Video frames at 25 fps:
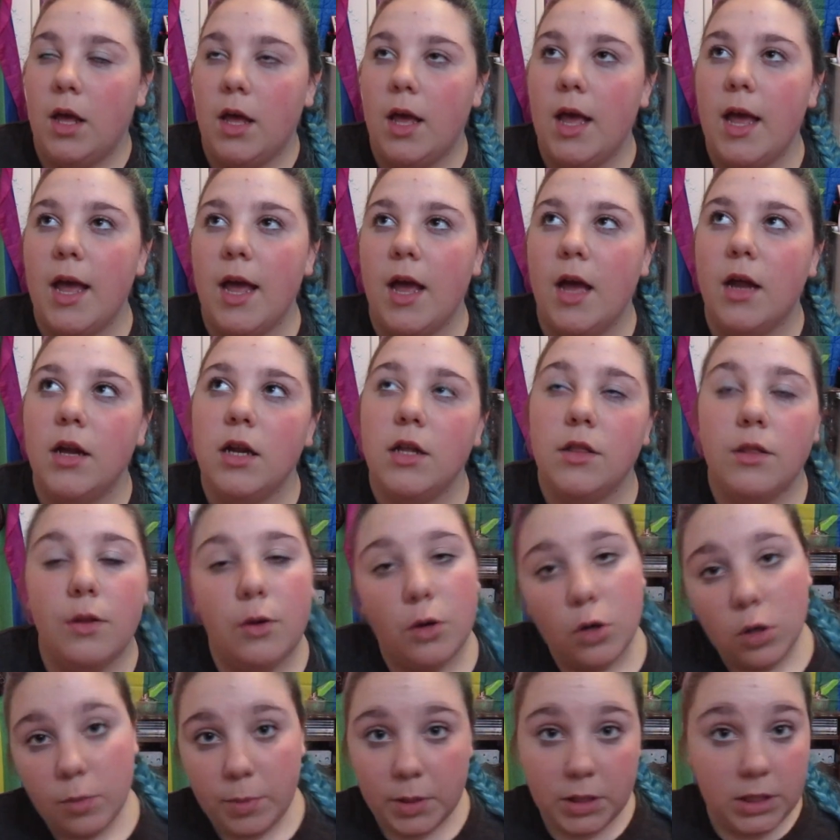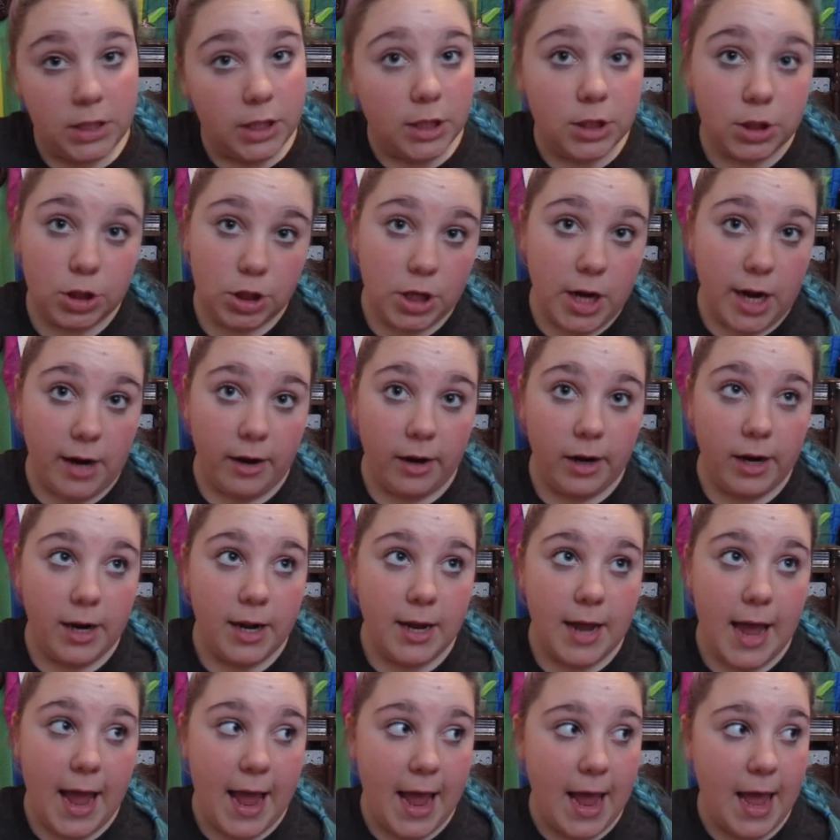And in the Urban
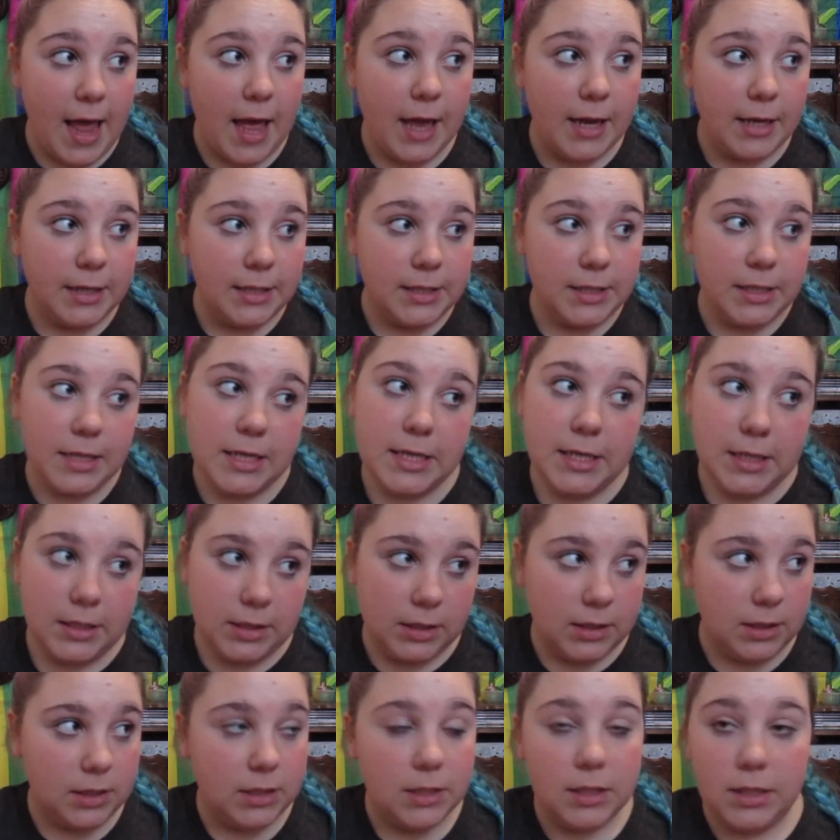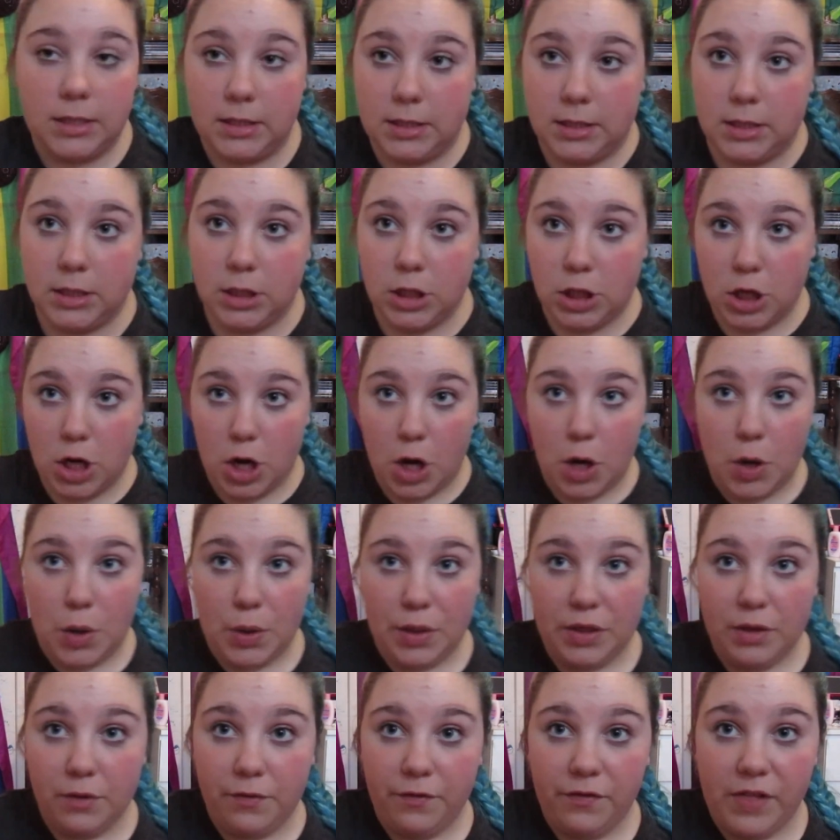Dictionary and in you
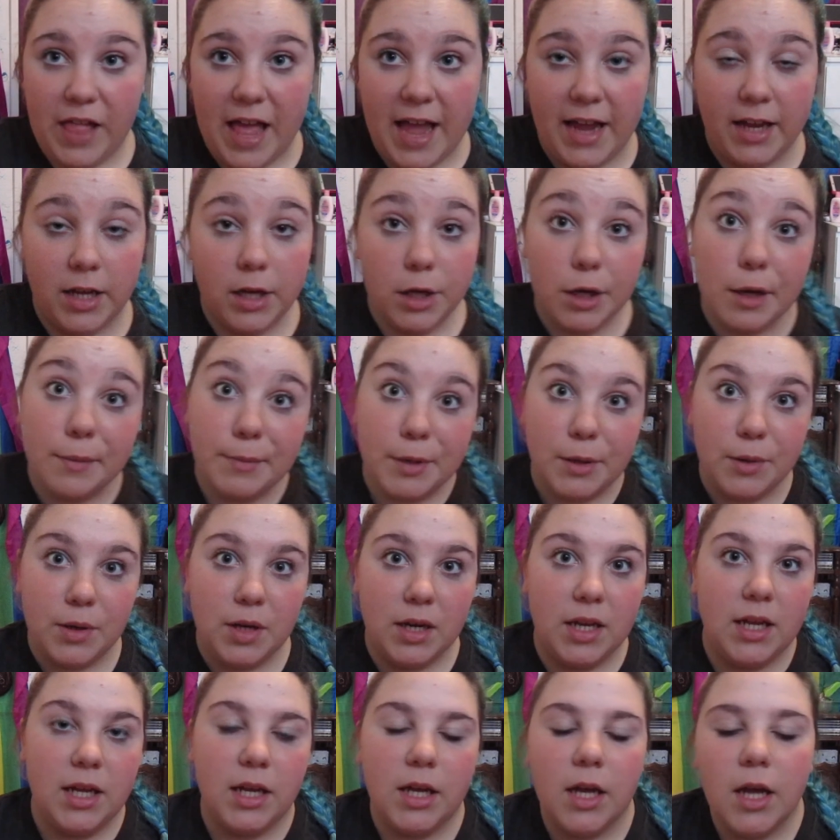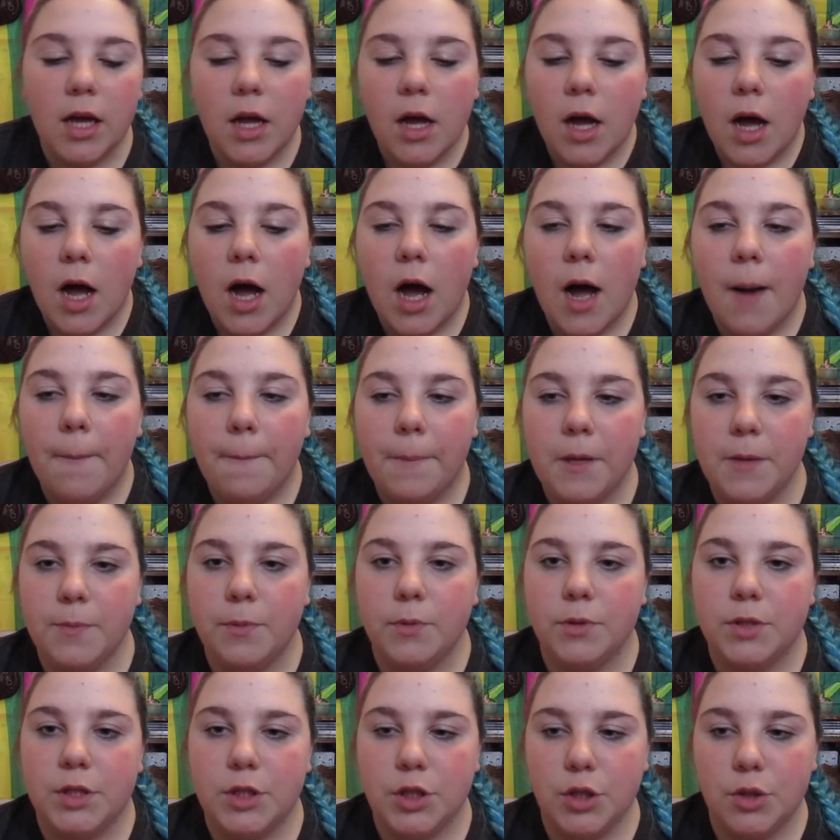know, the flag community,
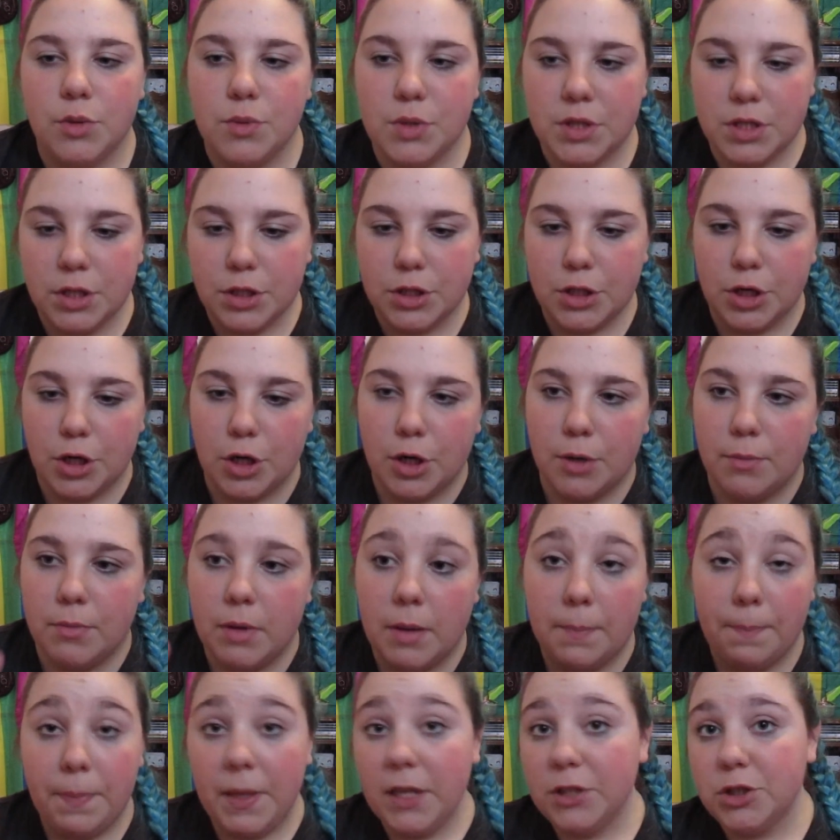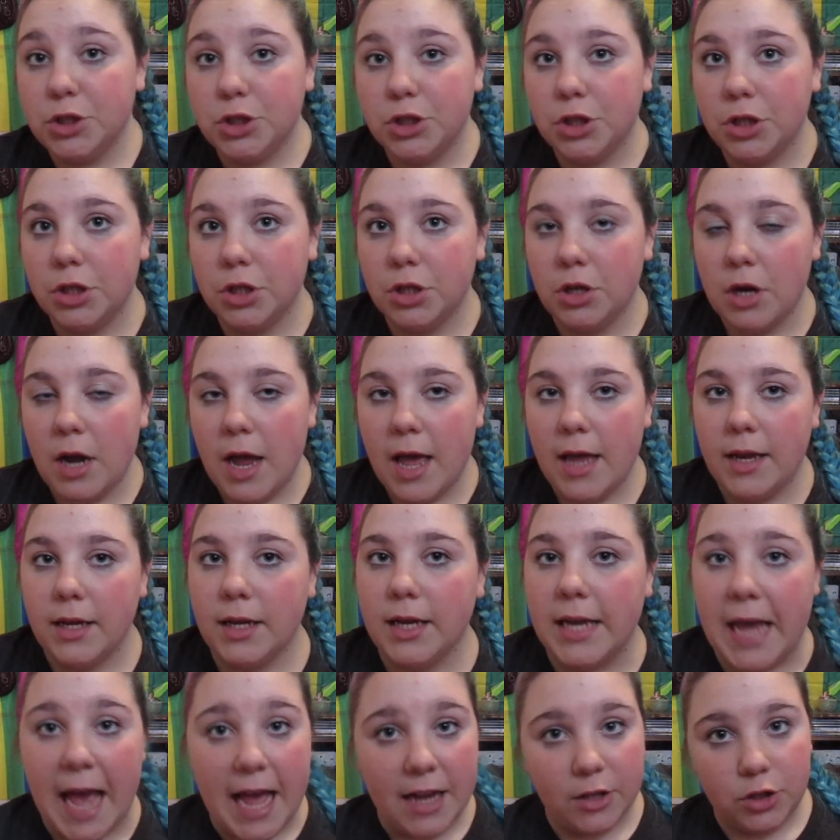people use the term pitcher
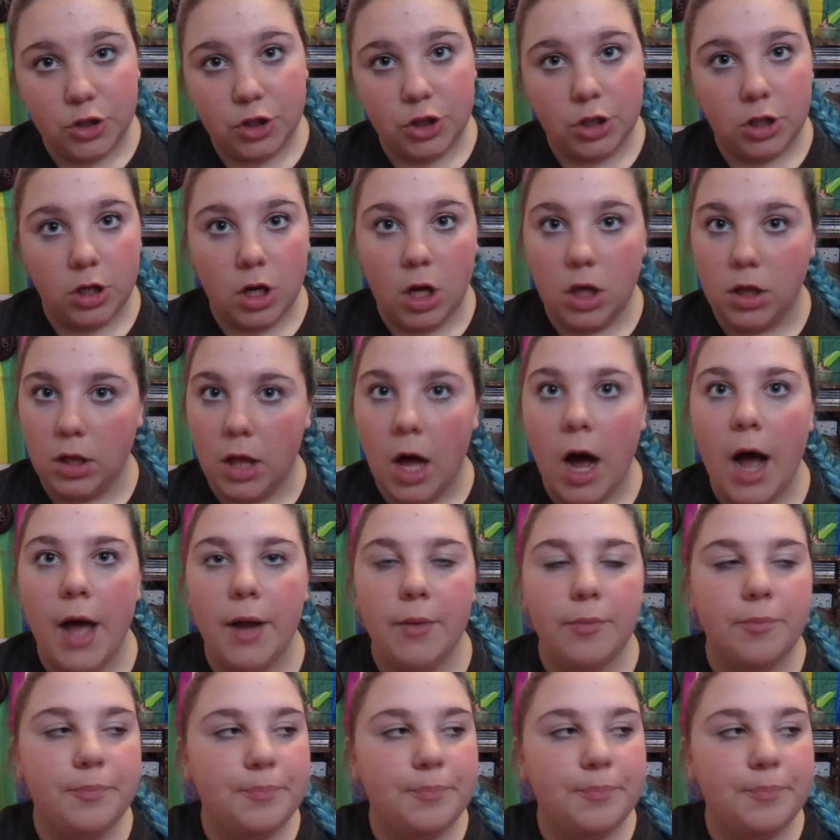and catcher a lot.